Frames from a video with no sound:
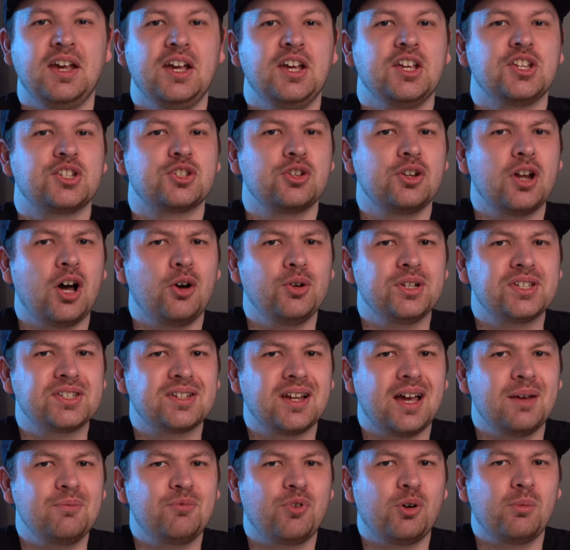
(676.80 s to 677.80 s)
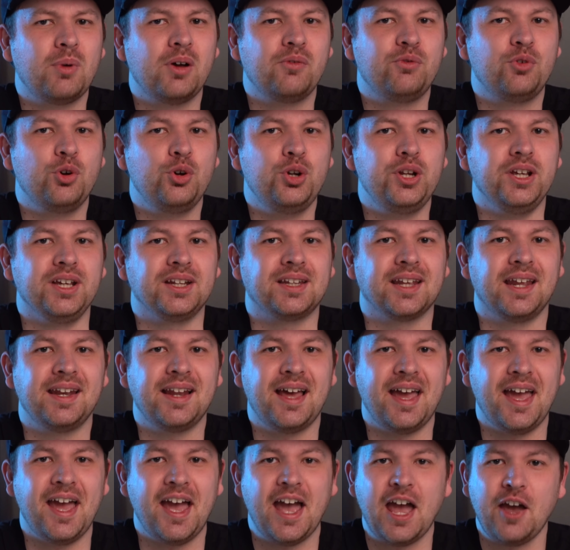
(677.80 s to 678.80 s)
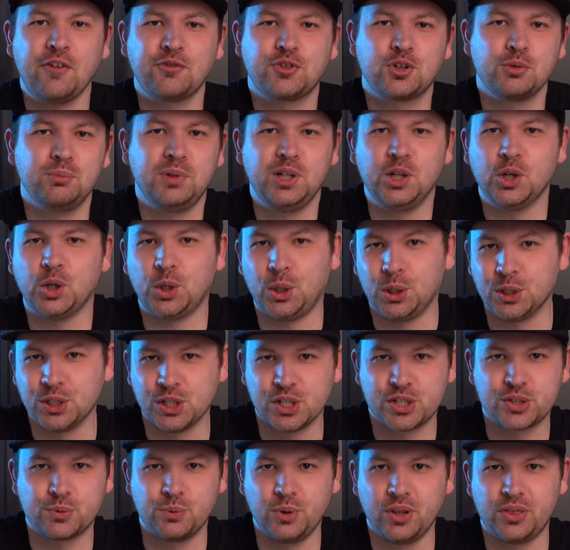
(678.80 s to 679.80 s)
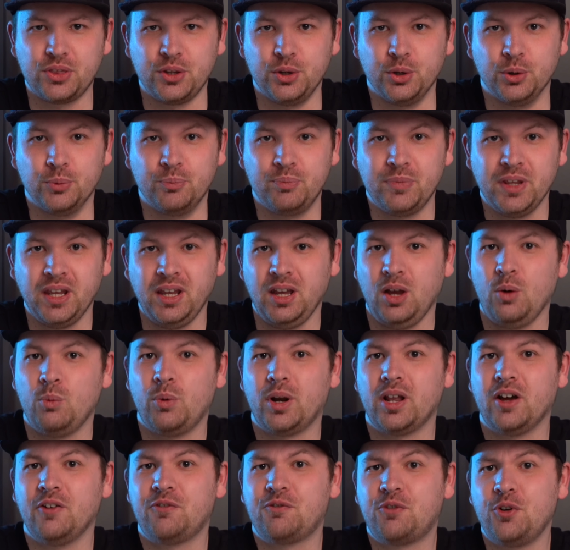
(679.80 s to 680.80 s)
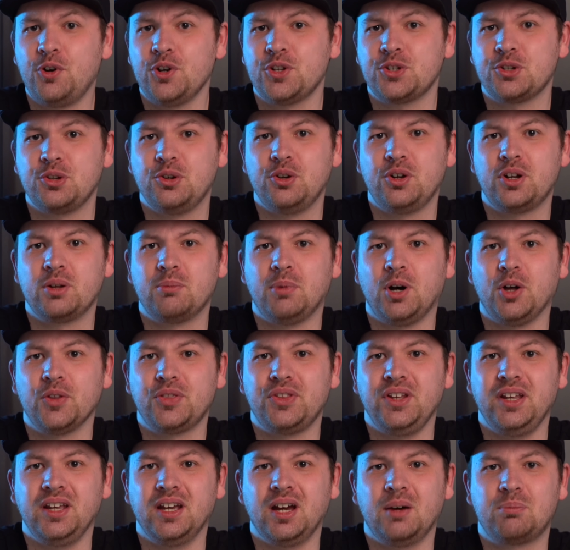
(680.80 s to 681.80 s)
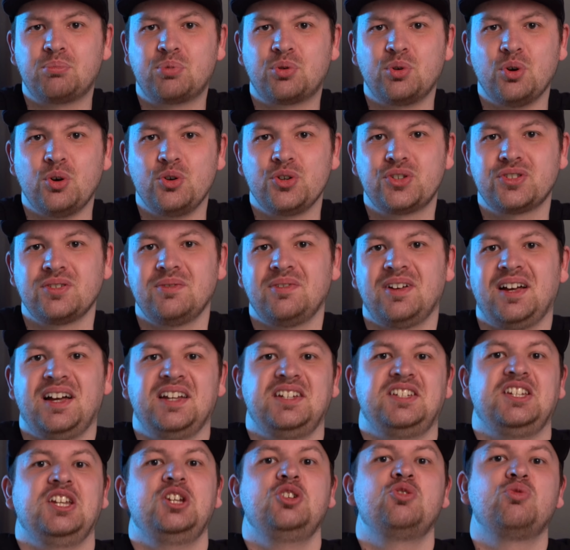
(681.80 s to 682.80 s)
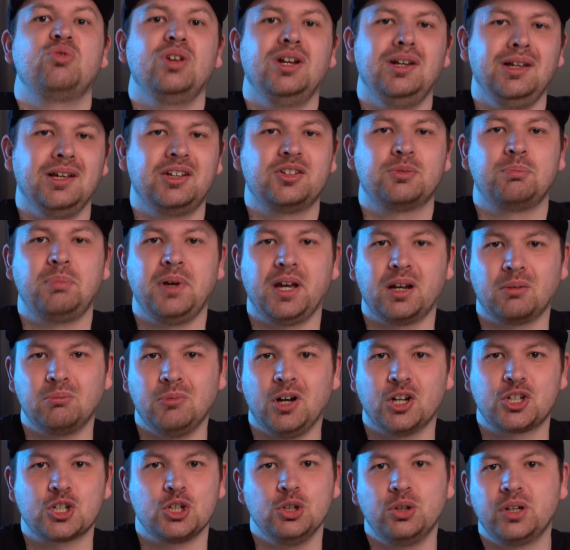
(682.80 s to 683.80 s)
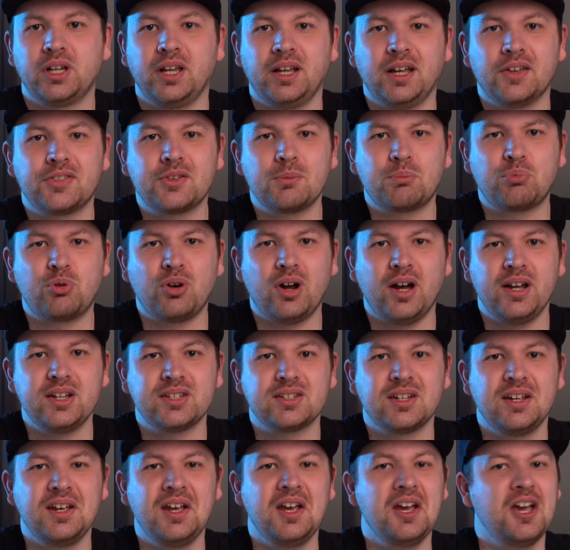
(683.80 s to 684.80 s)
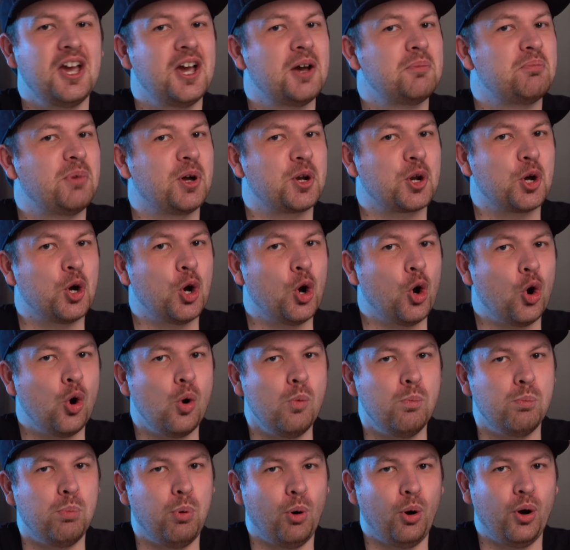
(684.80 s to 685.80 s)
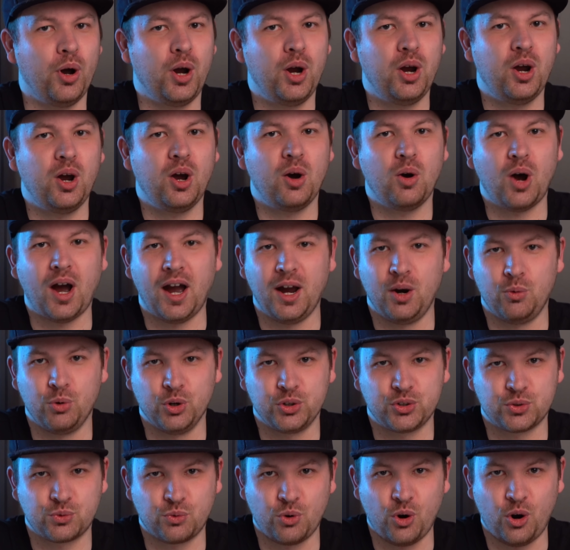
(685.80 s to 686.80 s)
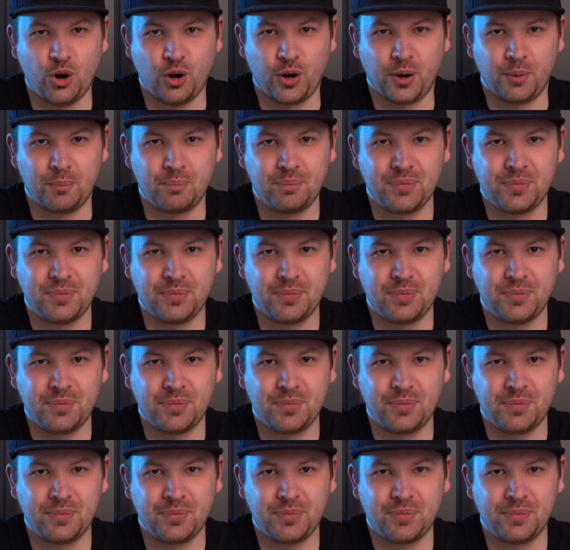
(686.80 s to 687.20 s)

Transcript: So now it's time for my verdict, and I have to be honest with you. When I first heard about the Air Pros, I didn't really expect much looking at the price, but oh boy, I was wrong.